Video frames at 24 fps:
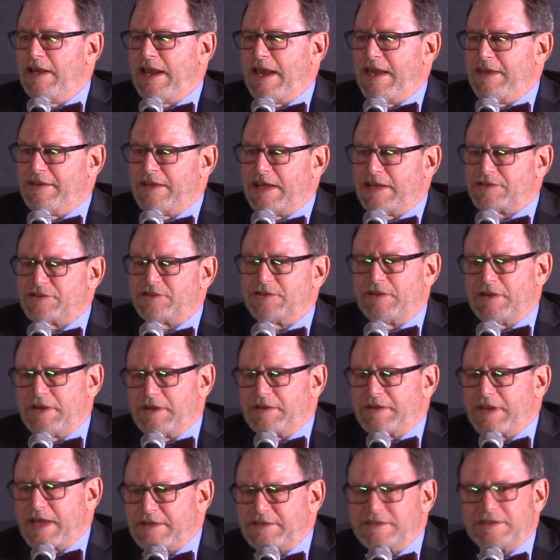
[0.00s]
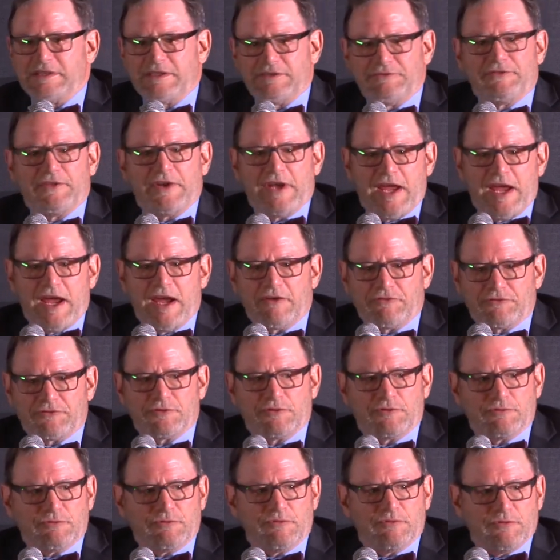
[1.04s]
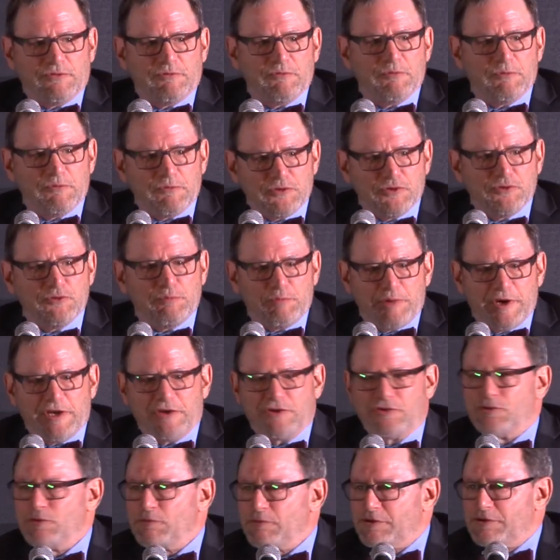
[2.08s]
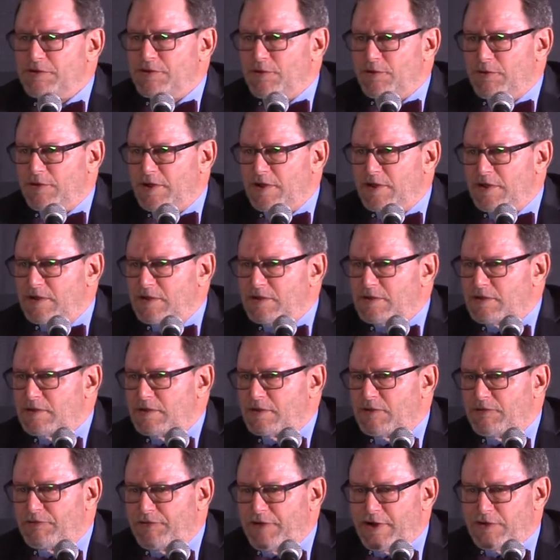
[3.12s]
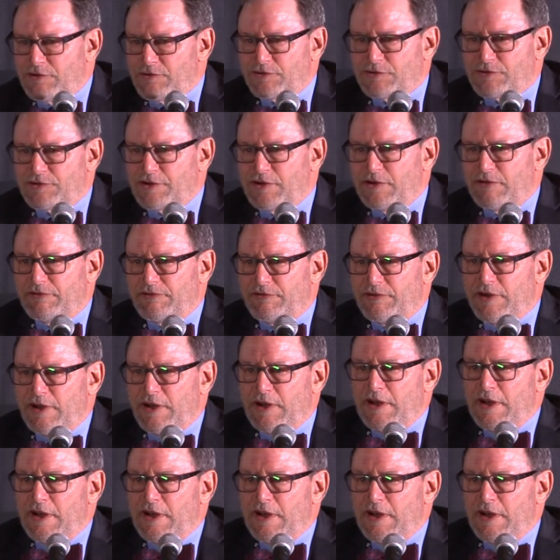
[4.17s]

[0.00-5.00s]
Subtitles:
And that's even after you pay your attorney to defend yourself.